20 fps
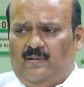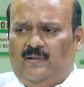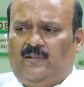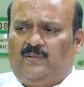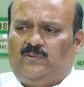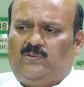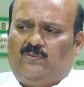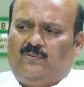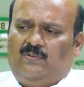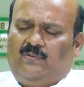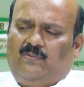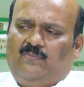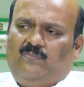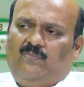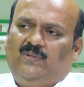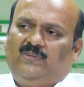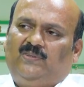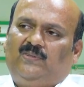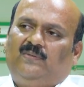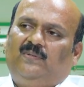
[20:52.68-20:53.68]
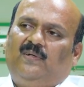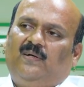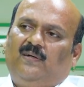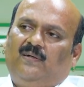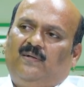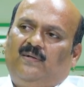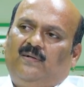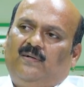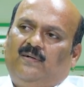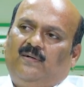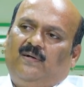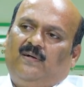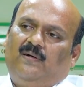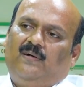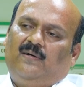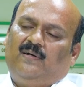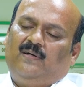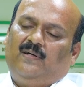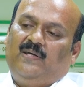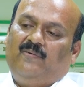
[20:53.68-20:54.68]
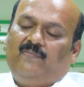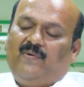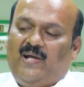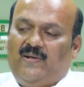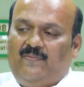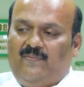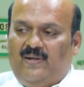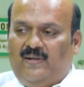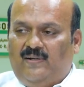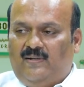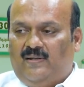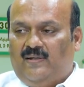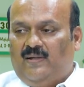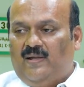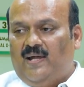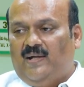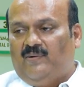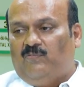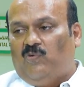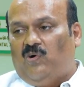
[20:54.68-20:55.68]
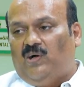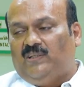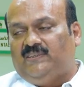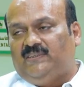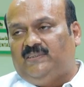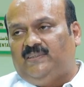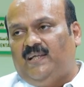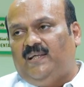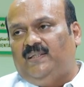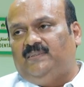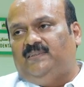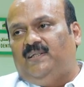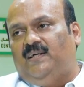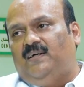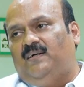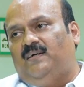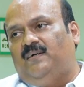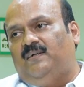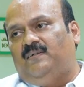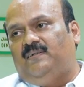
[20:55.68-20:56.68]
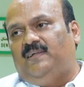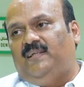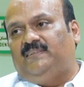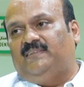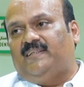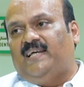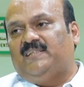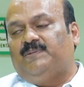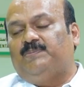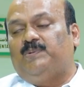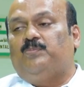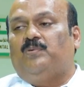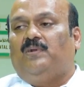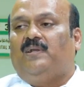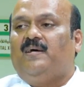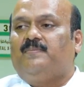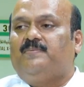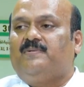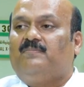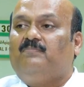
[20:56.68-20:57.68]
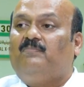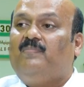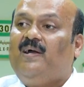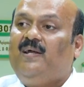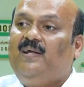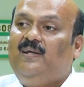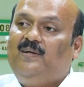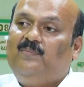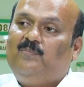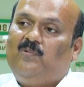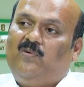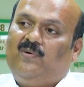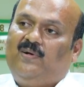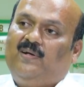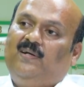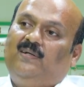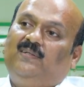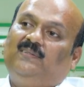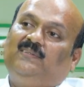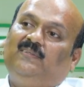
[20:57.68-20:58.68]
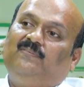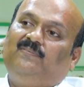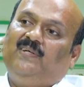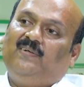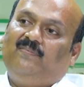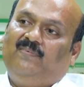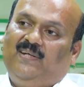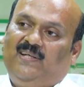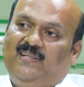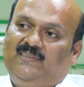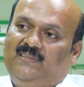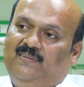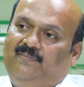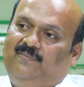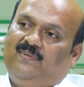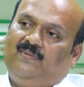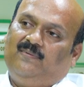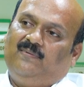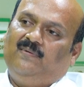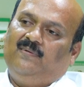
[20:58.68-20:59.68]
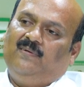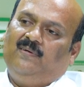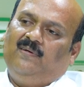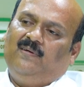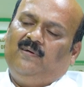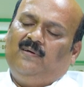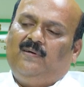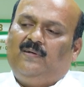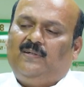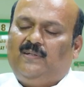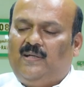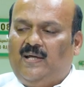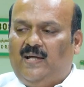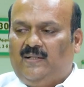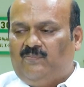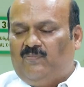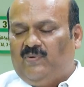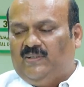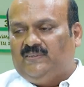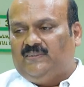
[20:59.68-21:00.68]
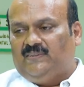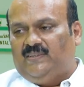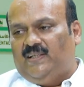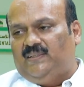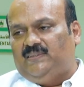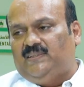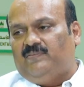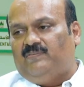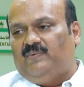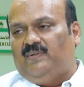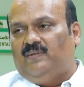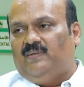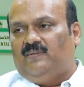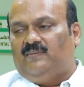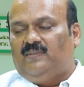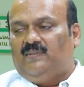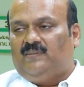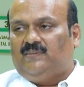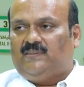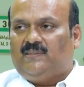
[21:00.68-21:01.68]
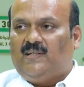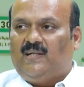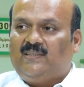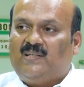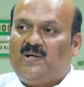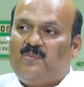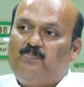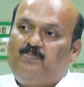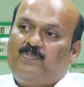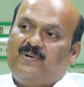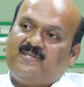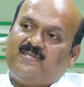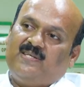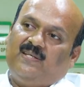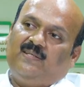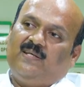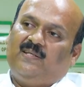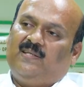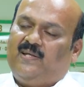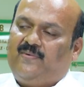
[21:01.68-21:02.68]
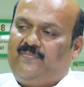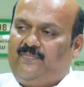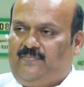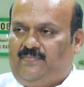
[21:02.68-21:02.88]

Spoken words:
So we should evaluate at what stage the disc has been prolapsed, mild, moderate, severe, very severe. At one stage it will start compressing the nerve.